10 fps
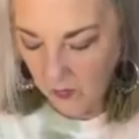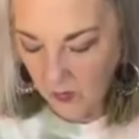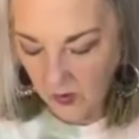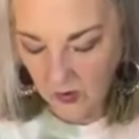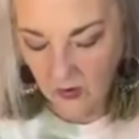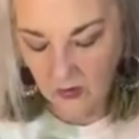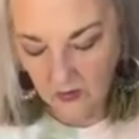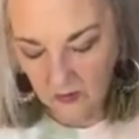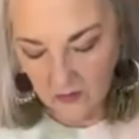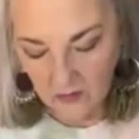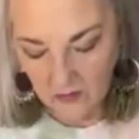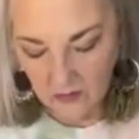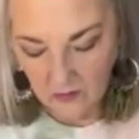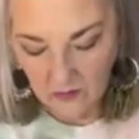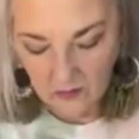more.
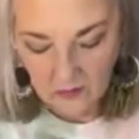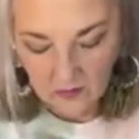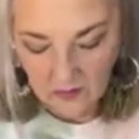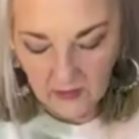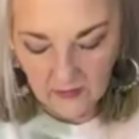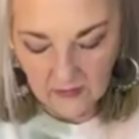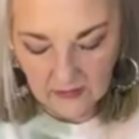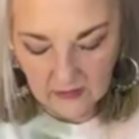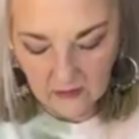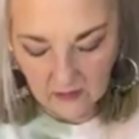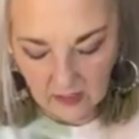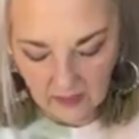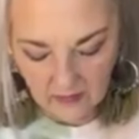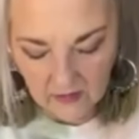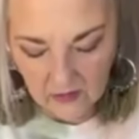Yeah, let's do
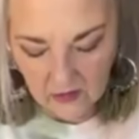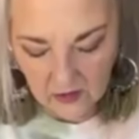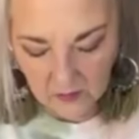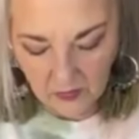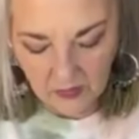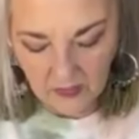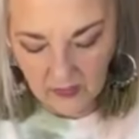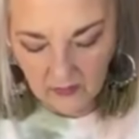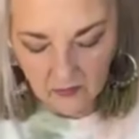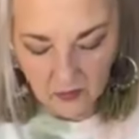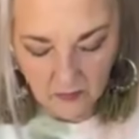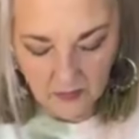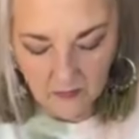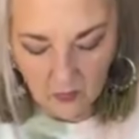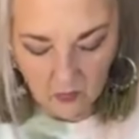that. Let's just spread it out a little
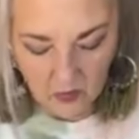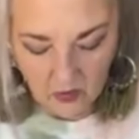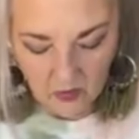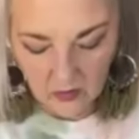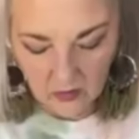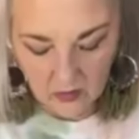bit more.